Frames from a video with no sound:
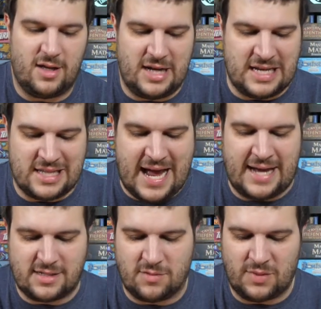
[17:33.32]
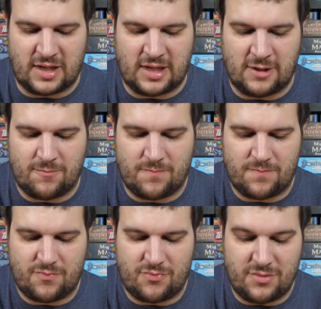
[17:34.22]
And that, to me,
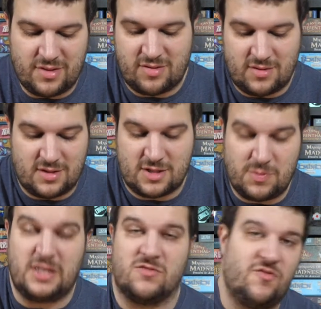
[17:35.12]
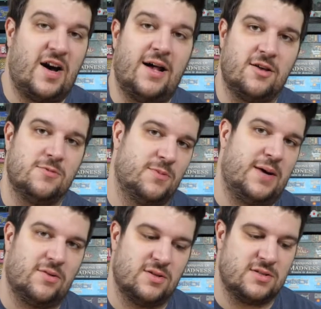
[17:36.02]
speaks volumes
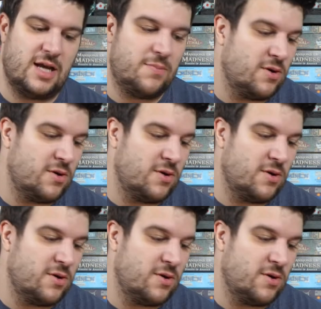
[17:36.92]
about this game.